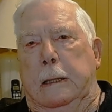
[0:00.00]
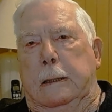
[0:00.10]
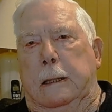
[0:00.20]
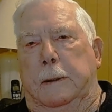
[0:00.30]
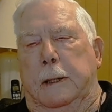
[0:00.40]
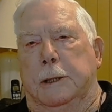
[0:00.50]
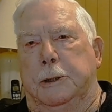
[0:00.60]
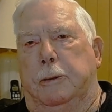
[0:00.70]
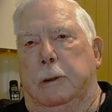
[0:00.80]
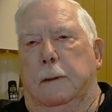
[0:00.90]
Now, the
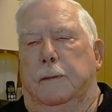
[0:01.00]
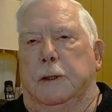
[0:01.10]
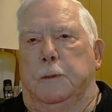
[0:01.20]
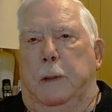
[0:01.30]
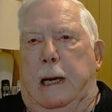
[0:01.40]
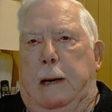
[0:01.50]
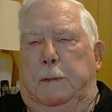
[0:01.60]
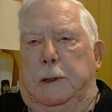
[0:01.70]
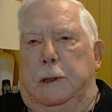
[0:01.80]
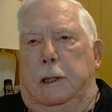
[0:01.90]
history of this
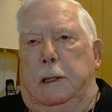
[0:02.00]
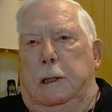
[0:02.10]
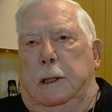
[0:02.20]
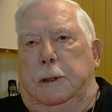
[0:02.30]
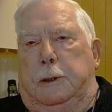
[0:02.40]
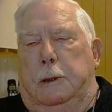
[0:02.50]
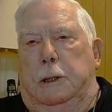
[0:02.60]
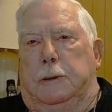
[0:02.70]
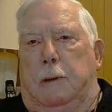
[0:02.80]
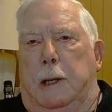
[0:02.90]
map
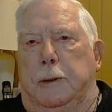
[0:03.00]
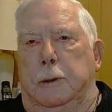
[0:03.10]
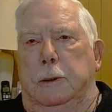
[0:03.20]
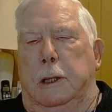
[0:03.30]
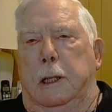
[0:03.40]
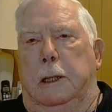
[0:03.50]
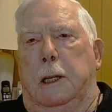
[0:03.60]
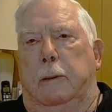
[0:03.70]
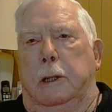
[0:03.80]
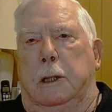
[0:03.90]
is rather unique.
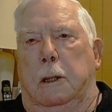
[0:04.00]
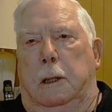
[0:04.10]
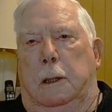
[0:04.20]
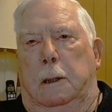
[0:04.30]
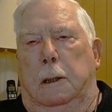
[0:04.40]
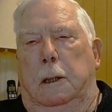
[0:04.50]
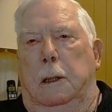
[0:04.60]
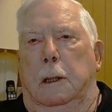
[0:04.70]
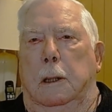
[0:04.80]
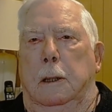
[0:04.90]
I recall
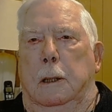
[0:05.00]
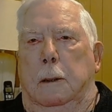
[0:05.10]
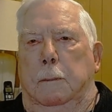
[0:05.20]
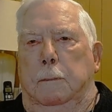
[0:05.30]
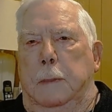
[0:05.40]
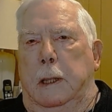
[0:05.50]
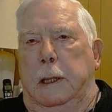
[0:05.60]
many